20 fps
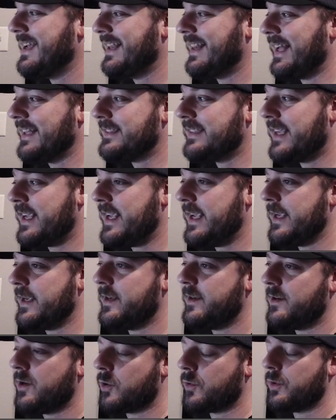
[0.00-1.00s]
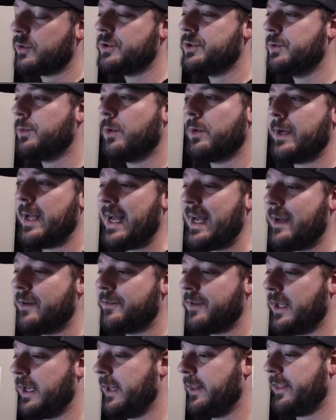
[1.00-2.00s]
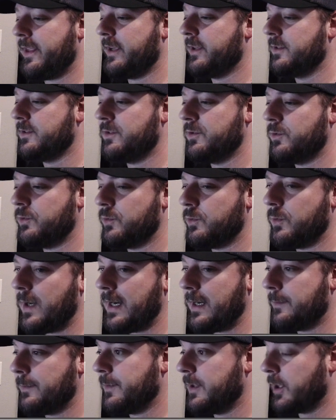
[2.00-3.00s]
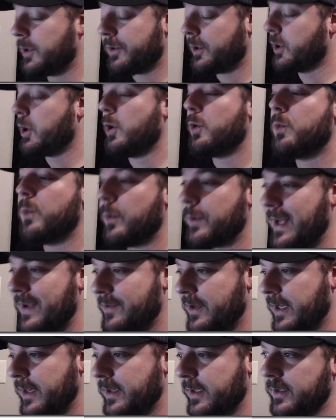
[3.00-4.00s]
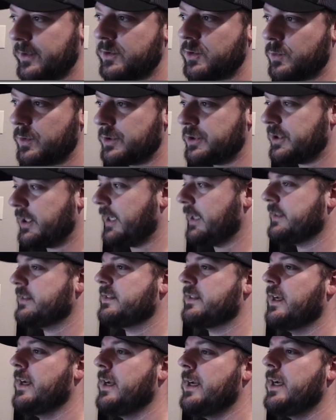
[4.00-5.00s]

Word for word: That's key or else you won't have anything to, uh, the, the code won't have anything to adjust.